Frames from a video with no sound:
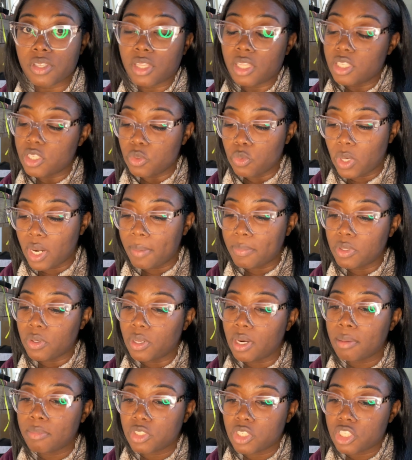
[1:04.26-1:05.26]
So this is what I'm
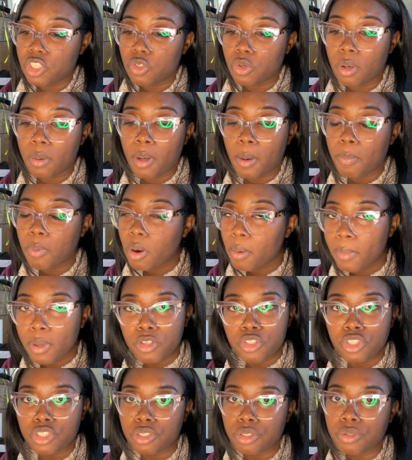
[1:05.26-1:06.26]
doing. I'm just doing a
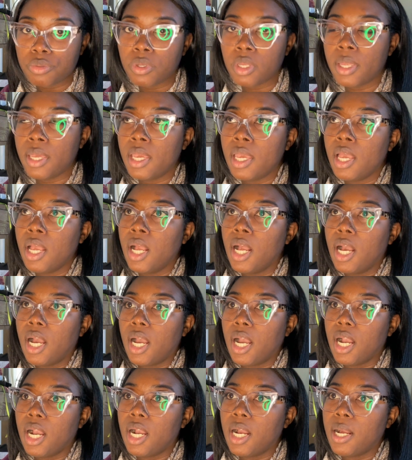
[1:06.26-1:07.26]
promo shoot.
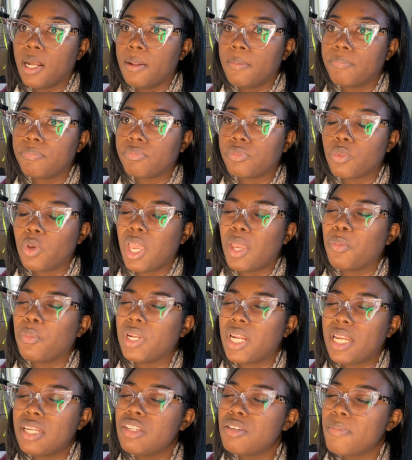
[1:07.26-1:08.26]
And
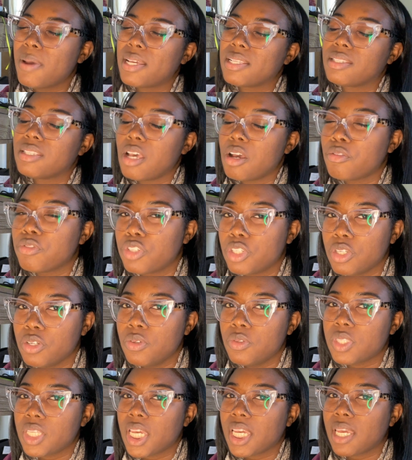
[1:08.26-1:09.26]
when I do my self
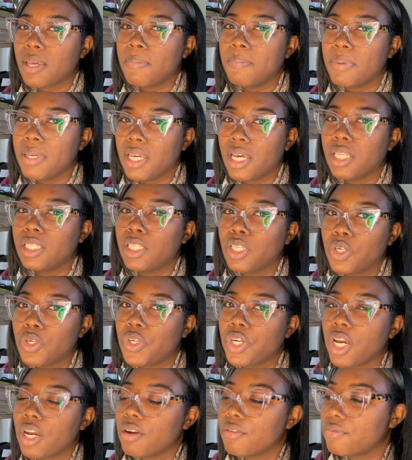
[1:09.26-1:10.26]
shoots, it can be a little
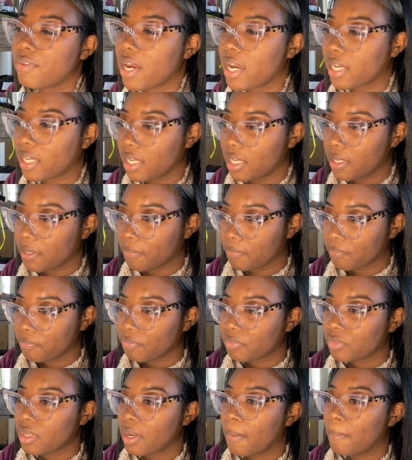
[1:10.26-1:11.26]
nerve wracking,
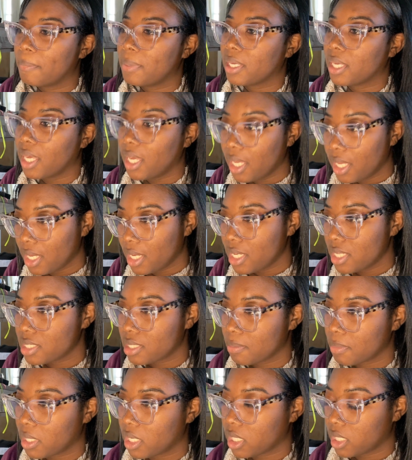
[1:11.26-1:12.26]
because
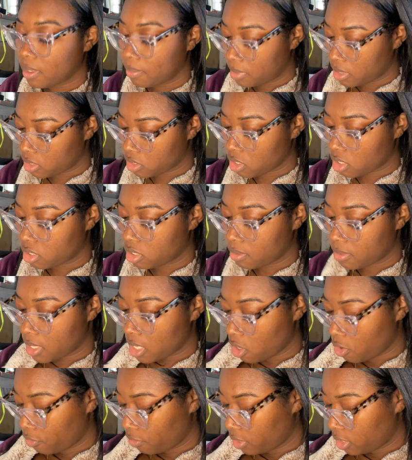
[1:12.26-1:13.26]
I'm going to clip this onto me.
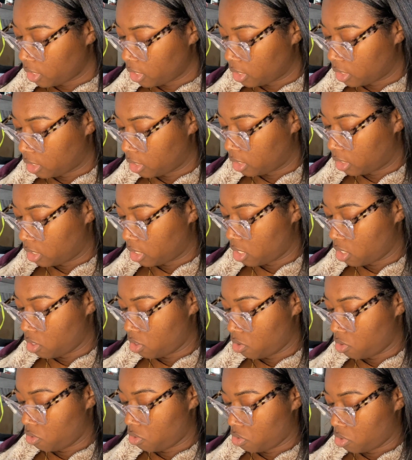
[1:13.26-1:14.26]
Hopefully this
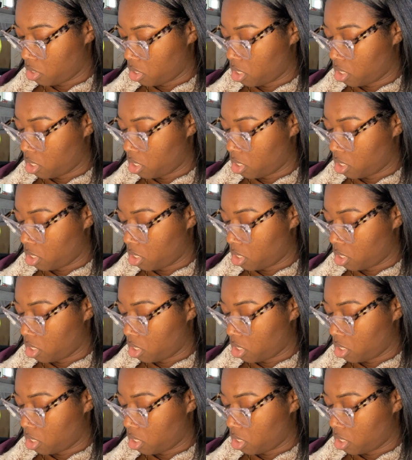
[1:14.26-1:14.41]
still,